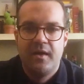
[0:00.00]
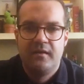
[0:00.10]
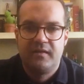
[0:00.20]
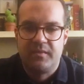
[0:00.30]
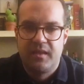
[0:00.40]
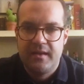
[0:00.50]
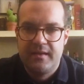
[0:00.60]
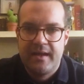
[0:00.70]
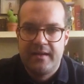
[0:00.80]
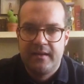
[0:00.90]
something
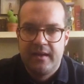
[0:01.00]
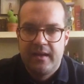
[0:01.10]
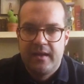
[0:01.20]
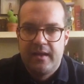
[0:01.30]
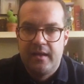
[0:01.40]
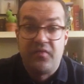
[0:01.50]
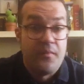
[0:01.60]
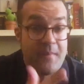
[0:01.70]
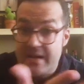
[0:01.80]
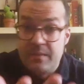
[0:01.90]
that uh, for
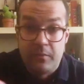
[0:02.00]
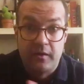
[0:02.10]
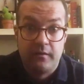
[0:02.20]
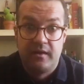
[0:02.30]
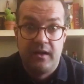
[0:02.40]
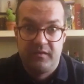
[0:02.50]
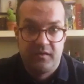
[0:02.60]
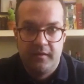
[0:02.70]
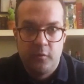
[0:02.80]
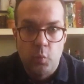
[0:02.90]
many people at the time
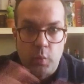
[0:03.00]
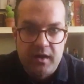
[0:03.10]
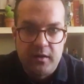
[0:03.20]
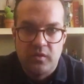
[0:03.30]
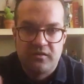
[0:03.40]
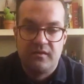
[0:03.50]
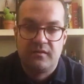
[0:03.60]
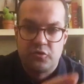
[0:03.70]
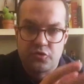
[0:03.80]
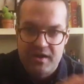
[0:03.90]
sounded weird, which
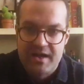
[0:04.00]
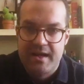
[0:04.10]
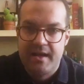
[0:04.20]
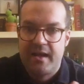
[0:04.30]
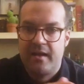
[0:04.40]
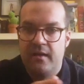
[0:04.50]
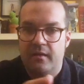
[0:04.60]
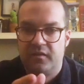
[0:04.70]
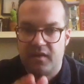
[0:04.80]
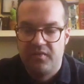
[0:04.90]
is drinking uh,
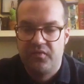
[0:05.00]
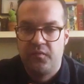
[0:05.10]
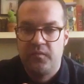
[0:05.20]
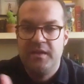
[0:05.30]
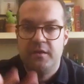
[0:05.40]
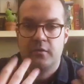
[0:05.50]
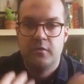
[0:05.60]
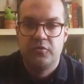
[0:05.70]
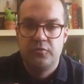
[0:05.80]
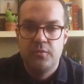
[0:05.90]
stuff either
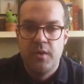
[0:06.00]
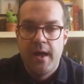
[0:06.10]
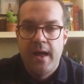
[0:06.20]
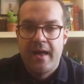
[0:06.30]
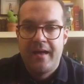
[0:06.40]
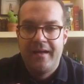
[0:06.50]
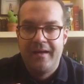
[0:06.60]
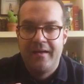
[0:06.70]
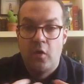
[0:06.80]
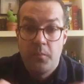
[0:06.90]
to
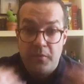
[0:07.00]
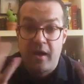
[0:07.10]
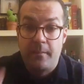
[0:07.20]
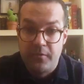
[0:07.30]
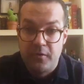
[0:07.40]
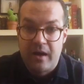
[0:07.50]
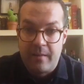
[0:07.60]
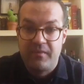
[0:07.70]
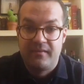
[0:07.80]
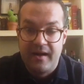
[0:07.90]
uh, open up your
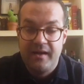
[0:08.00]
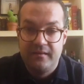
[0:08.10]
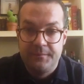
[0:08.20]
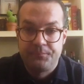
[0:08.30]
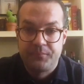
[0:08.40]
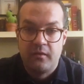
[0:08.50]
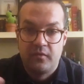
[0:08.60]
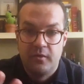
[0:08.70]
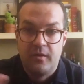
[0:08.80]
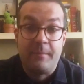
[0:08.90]
appetite,
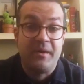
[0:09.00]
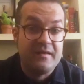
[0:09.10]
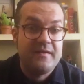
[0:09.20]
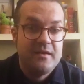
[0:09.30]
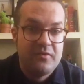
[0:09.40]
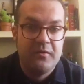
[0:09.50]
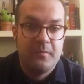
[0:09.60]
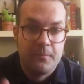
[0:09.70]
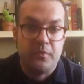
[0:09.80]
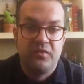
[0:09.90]
so aperitivo, the
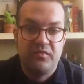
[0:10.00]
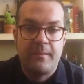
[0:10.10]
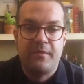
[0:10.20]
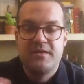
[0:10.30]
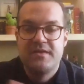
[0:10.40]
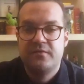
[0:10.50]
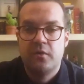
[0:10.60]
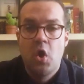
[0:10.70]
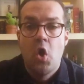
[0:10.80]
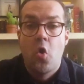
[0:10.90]
burst of the aperitivo,
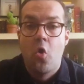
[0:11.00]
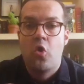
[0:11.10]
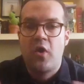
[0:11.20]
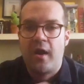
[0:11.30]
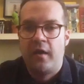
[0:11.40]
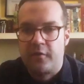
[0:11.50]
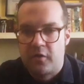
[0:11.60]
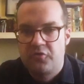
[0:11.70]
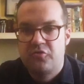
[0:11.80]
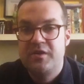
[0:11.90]
or on the
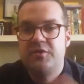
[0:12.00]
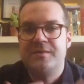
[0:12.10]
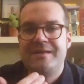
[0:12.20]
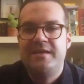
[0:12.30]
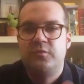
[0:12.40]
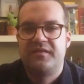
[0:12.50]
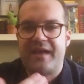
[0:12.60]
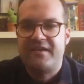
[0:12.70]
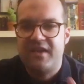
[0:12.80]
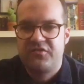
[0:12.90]
contrary, to ease with
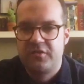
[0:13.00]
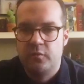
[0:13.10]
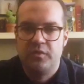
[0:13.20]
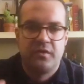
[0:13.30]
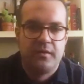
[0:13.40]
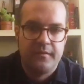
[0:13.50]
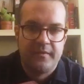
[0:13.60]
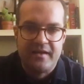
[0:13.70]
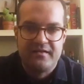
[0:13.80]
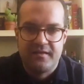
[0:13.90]
digestion, which are
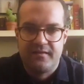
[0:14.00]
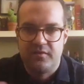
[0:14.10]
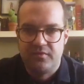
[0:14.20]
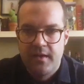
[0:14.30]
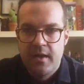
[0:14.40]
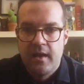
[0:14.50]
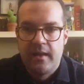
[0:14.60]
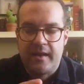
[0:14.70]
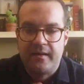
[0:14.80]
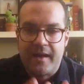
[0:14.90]
digestive.
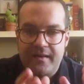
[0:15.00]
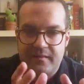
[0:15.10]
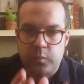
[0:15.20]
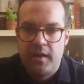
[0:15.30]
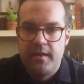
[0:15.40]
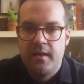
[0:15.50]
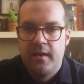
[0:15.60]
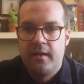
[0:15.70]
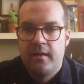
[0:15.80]
Like that's when,